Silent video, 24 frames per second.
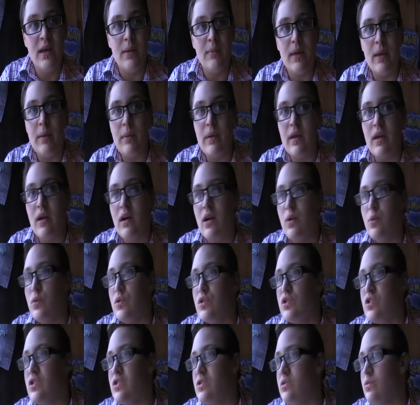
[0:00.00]
maybe I
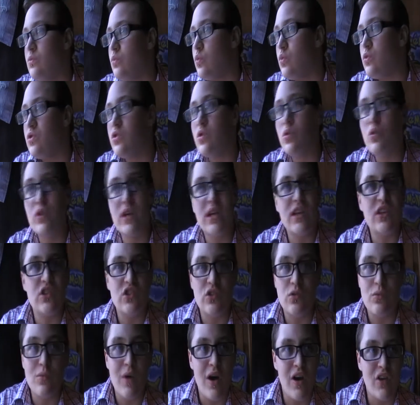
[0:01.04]
was talking
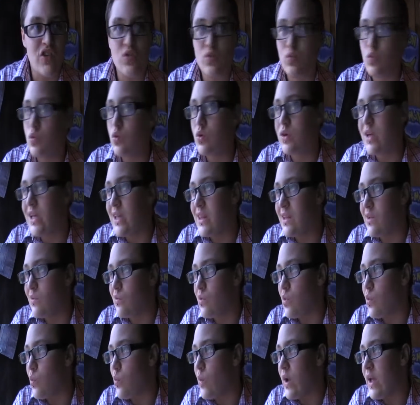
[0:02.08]
too much, walking the
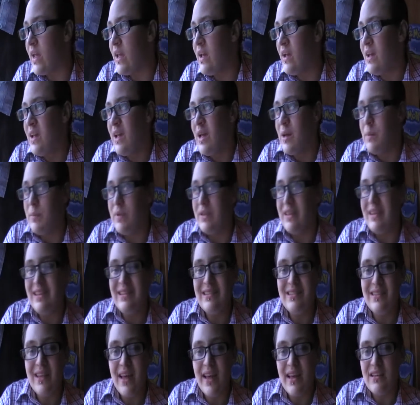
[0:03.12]
wrong way. But
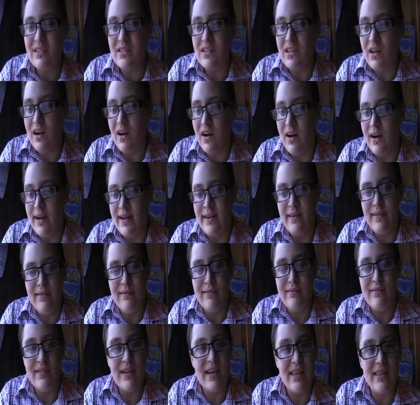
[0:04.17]
these days, I
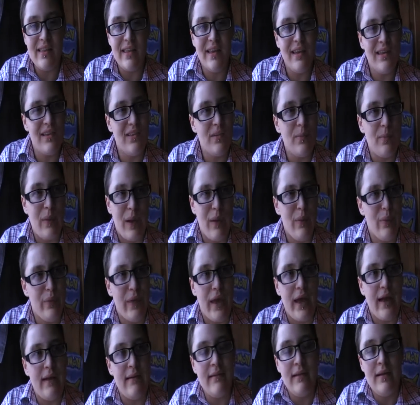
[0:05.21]
don't really think it's about
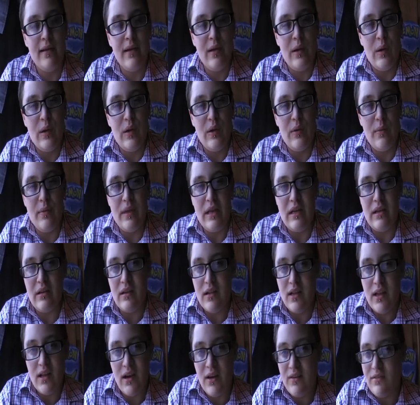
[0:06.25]
that. I mean,
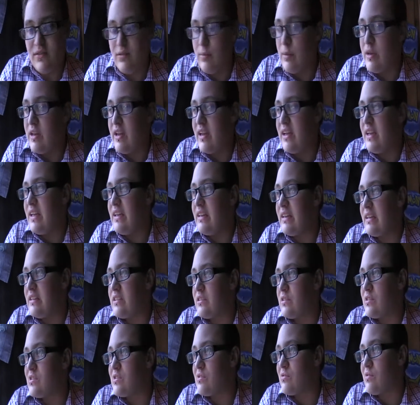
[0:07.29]
I've been taking
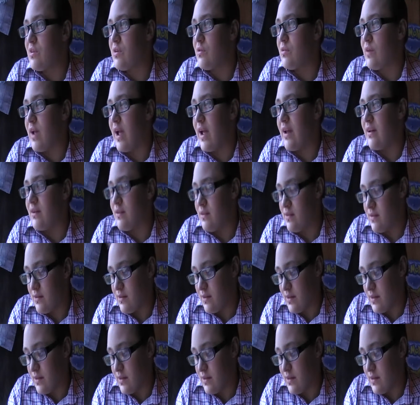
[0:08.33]
testosterone, and